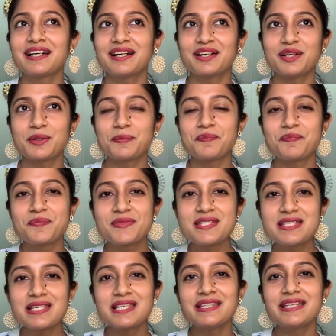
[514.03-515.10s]

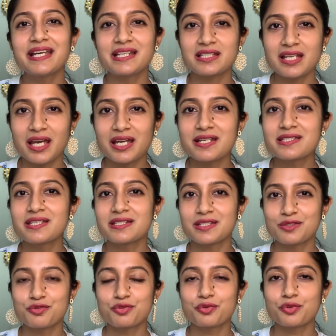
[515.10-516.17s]
see the entire city
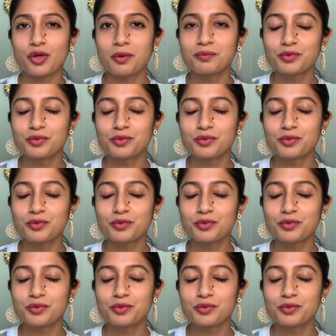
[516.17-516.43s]
from